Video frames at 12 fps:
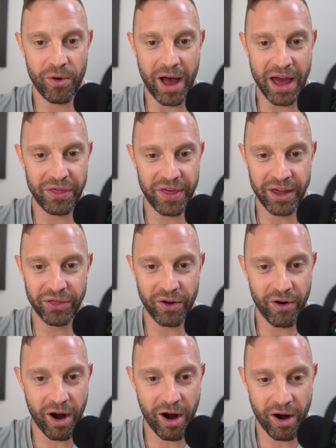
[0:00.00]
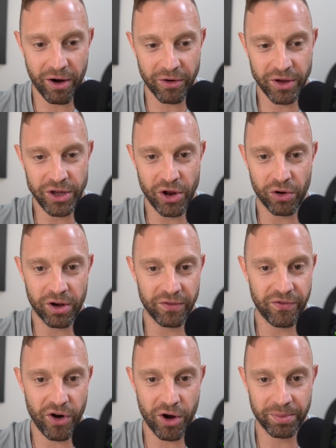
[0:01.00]
I think there are,
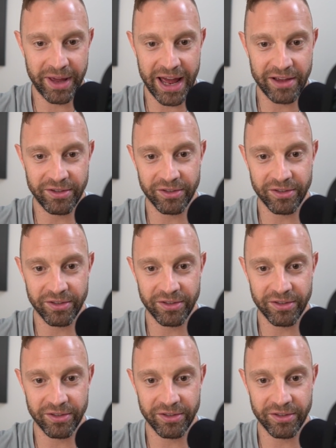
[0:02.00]
confirmed cases,